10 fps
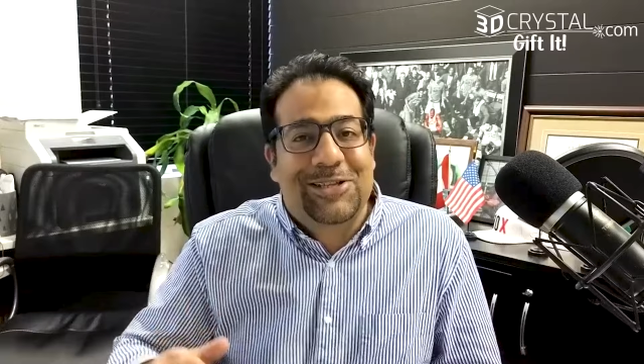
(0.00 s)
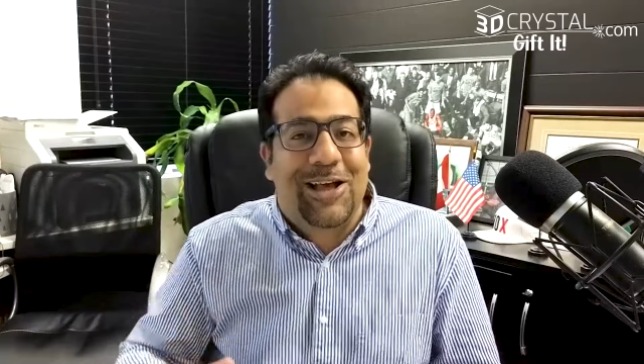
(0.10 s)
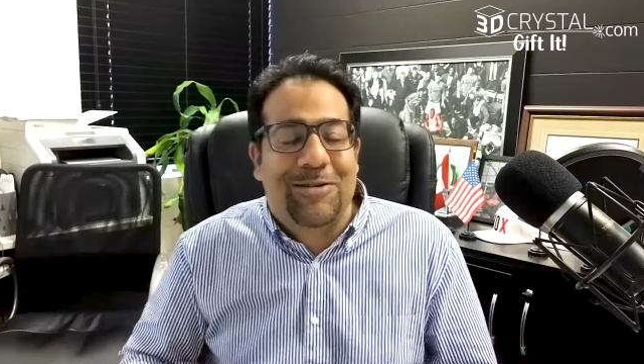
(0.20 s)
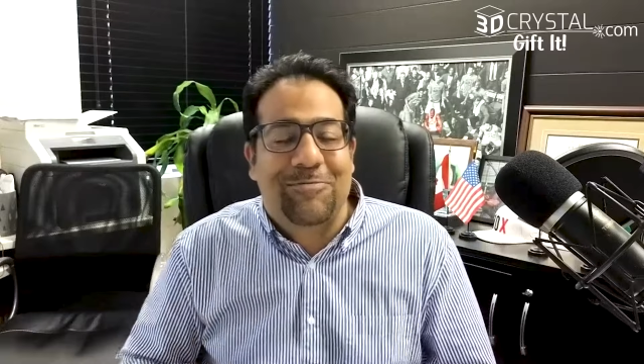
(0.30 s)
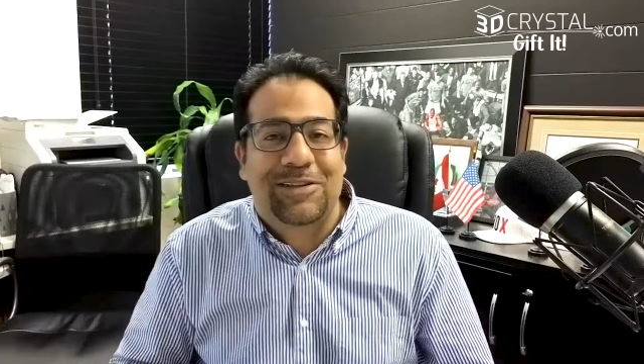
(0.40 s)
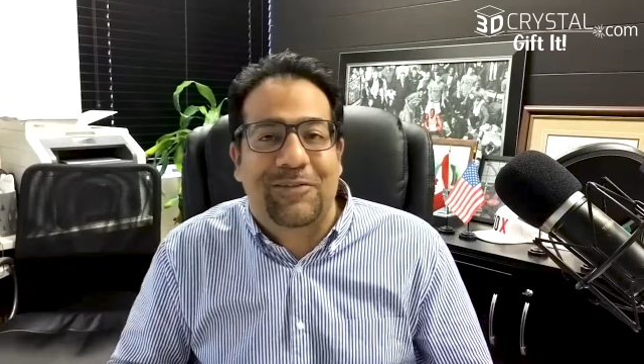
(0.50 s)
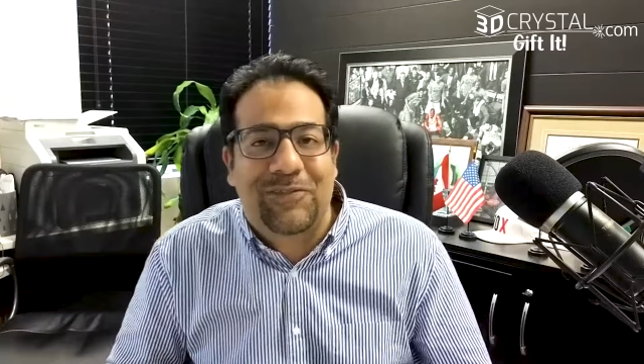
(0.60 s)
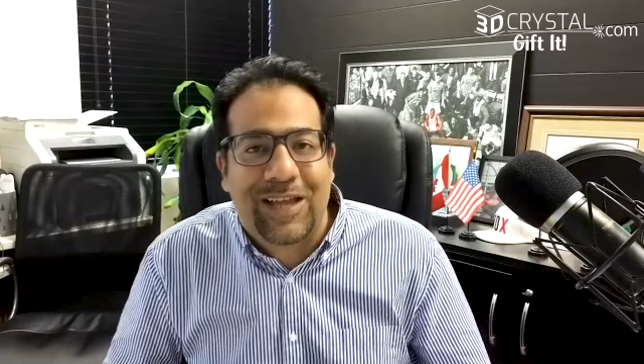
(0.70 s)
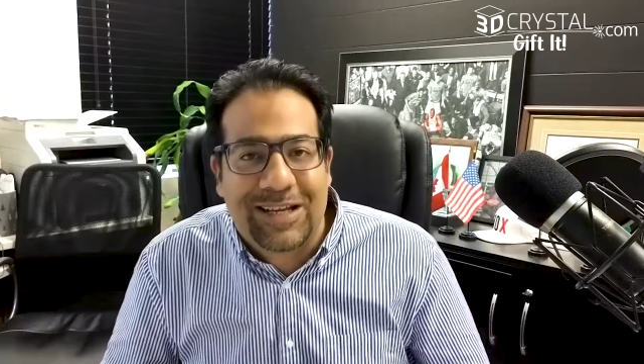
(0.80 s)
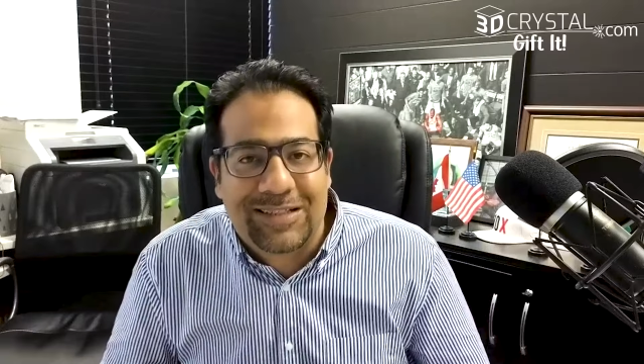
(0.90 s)
let's talk about the
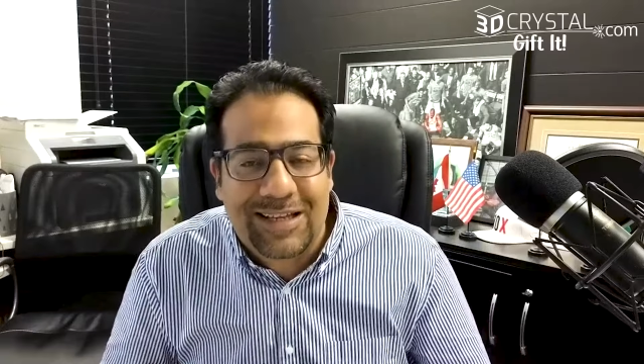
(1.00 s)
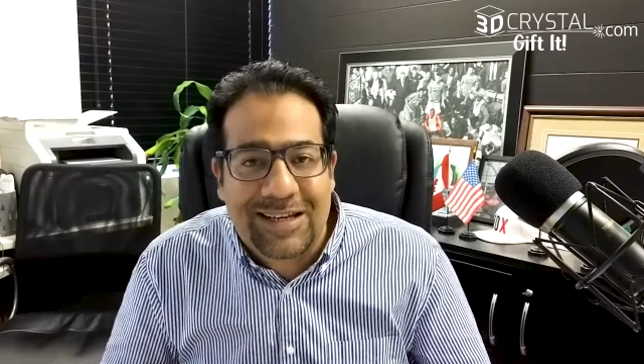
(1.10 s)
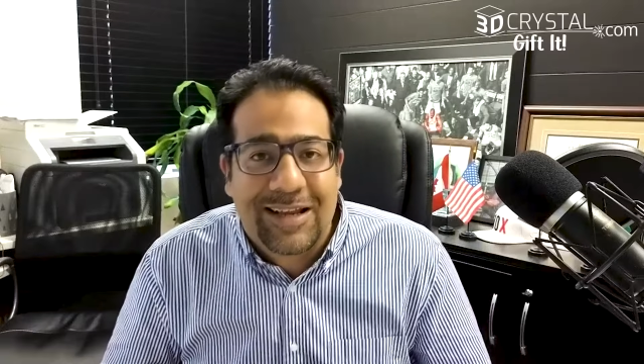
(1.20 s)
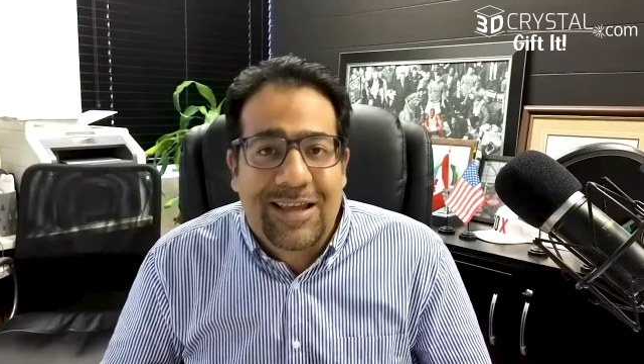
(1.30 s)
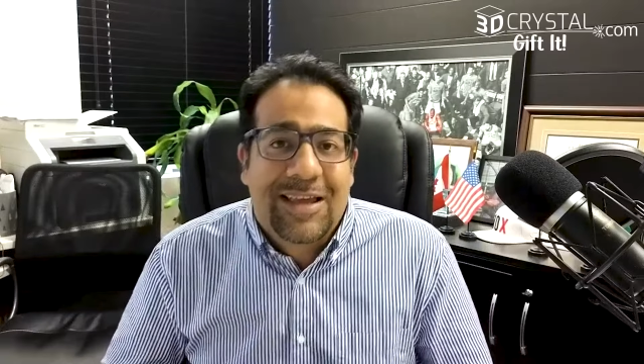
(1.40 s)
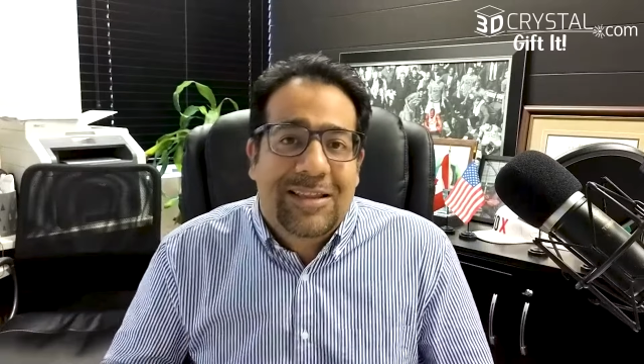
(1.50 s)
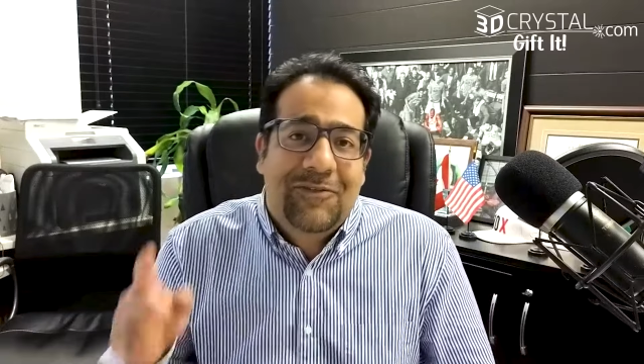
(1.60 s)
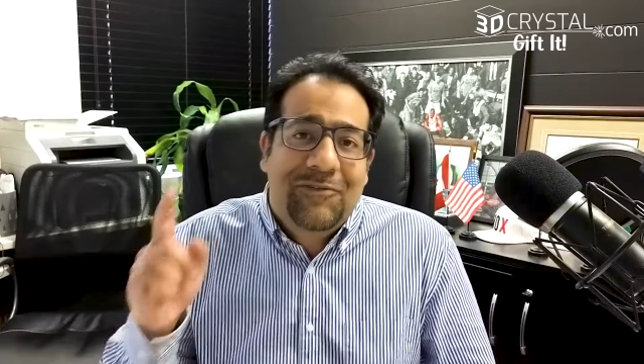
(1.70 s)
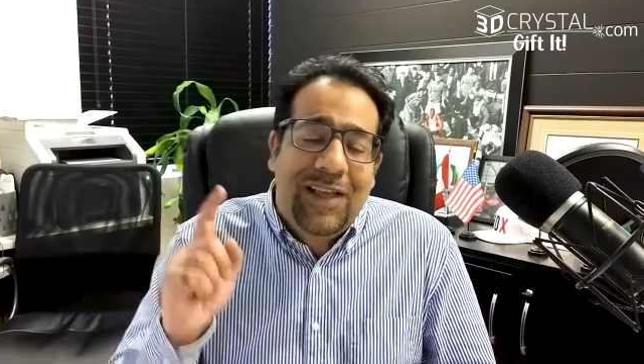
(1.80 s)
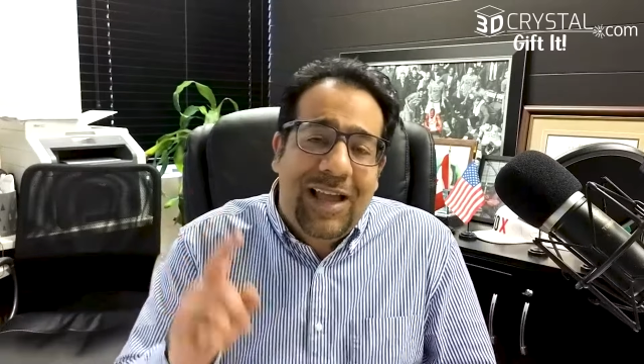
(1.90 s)
flight attendant.
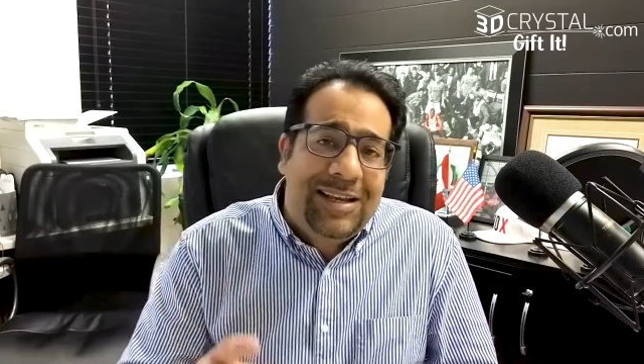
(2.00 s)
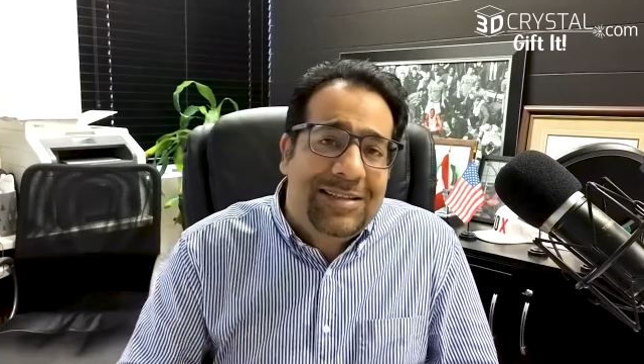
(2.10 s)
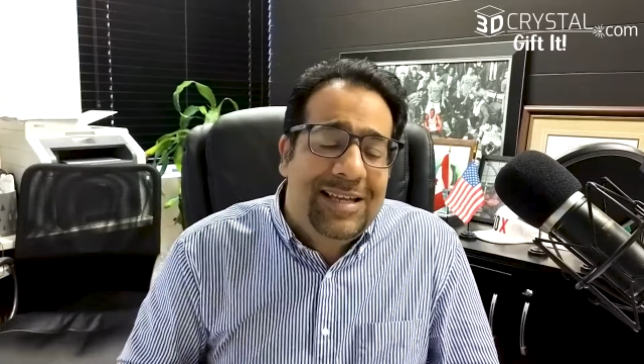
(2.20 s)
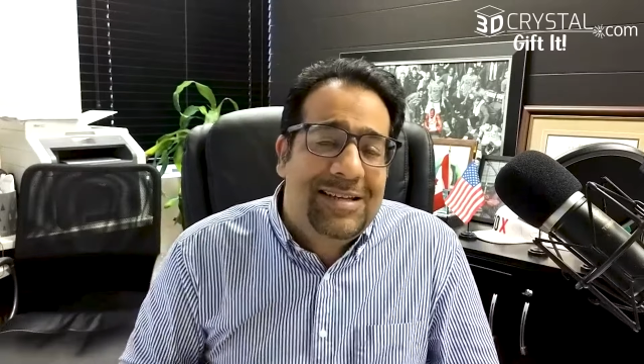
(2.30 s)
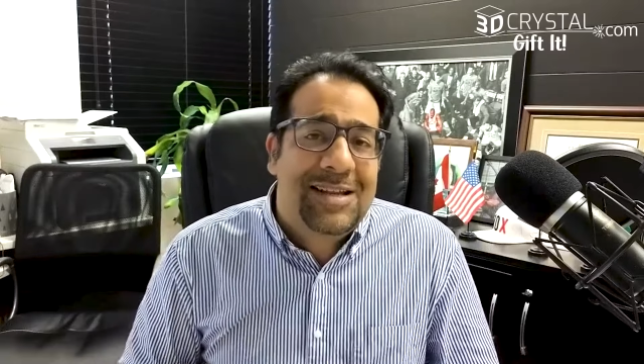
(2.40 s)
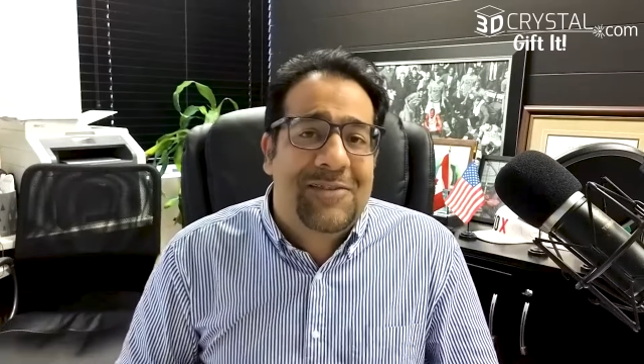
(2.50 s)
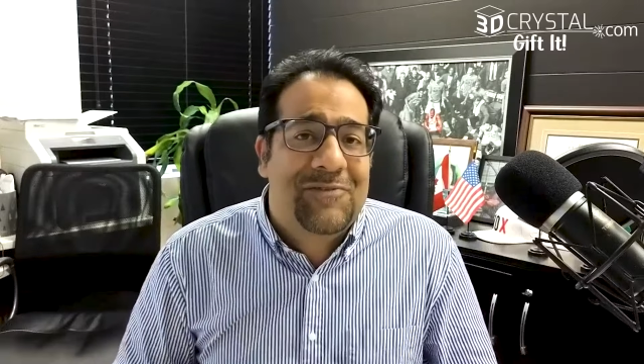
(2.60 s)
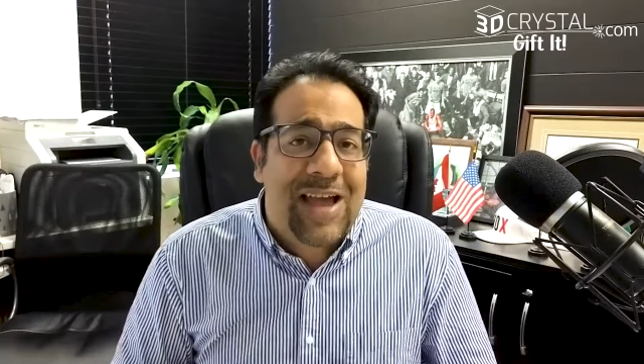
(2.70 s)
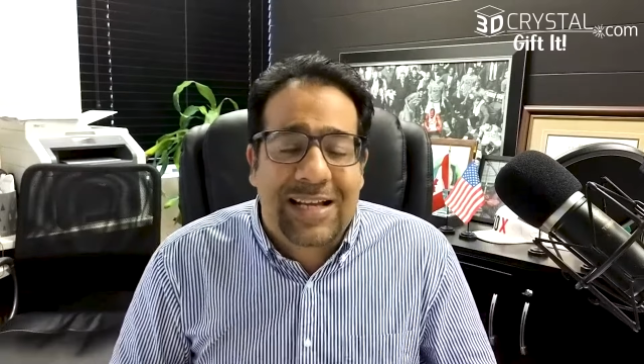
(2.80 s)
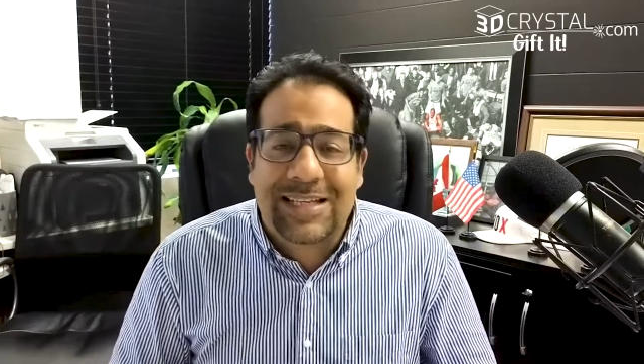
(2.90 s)
The flight attendant, in
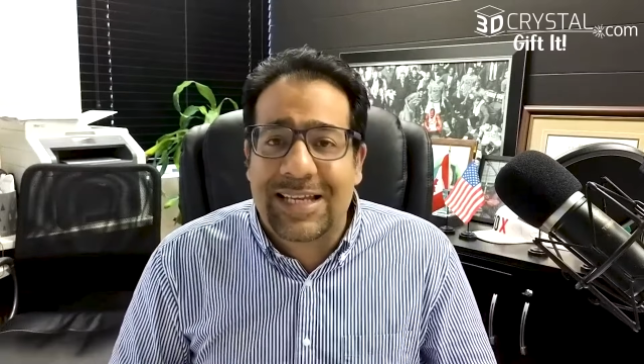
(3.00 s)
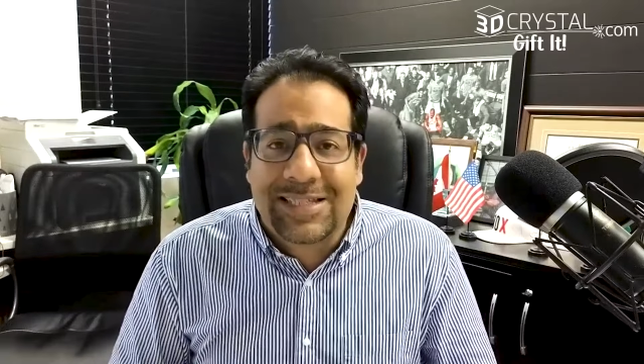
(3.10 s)
fact,